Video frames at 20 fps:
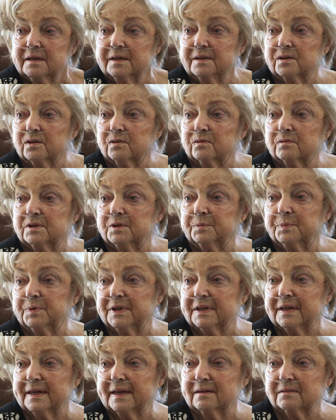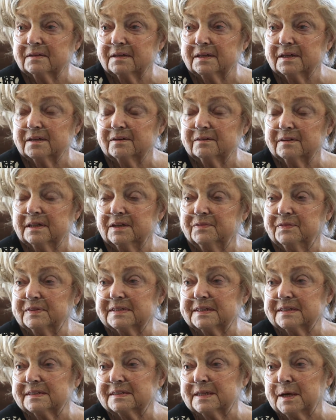you know, you put it out there, and if
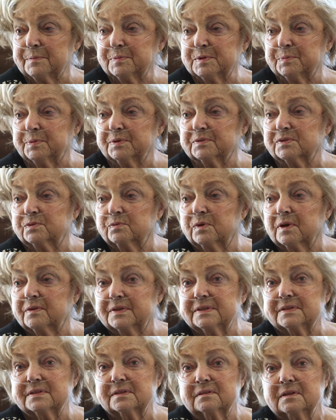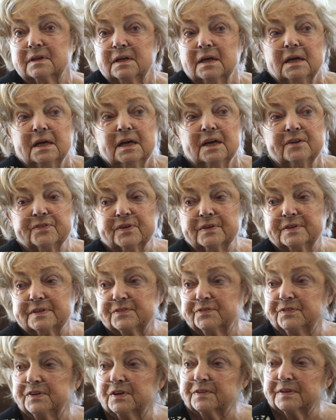it's acceptable to others, and if
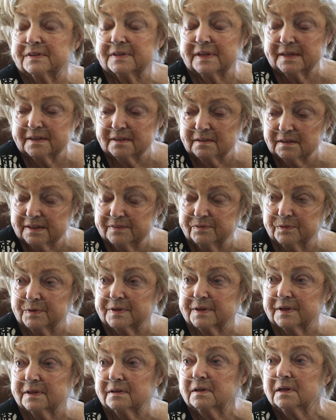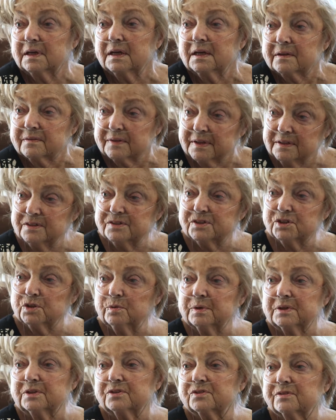others feel that they can live with it, then you
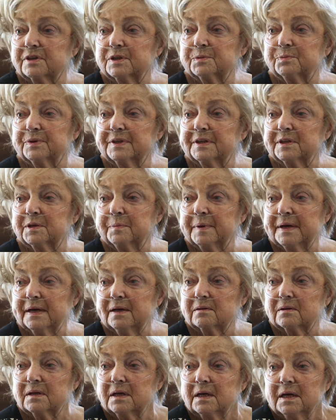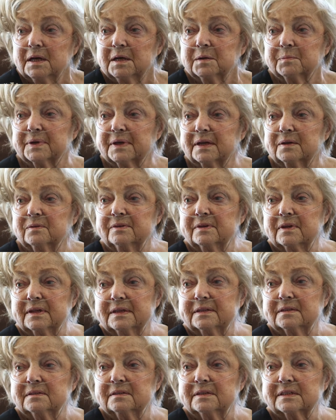do it. You try to bring it about. But I
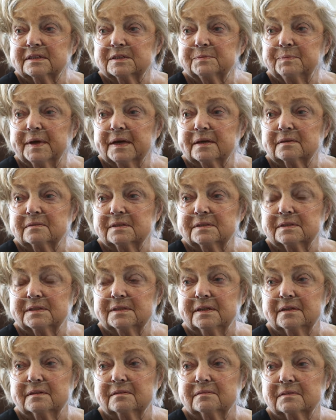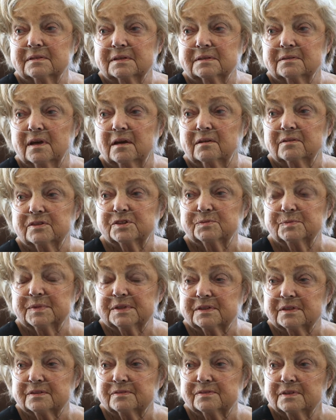really didn't expect to see an
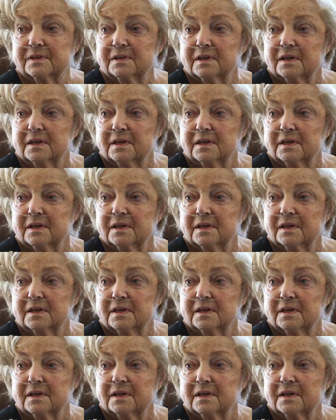acknowledgement of